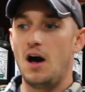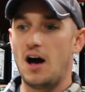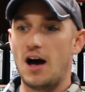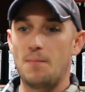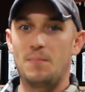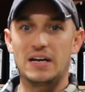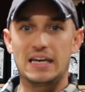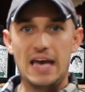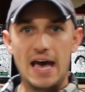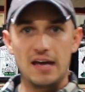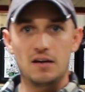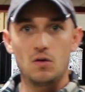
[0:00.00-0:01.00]
But
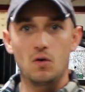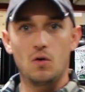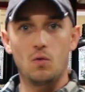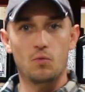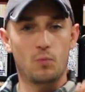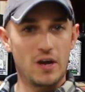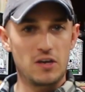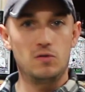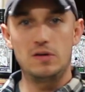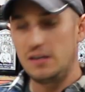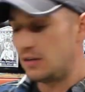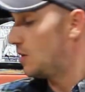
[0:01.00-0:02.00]
again, what
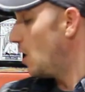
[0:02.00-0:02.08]
you need to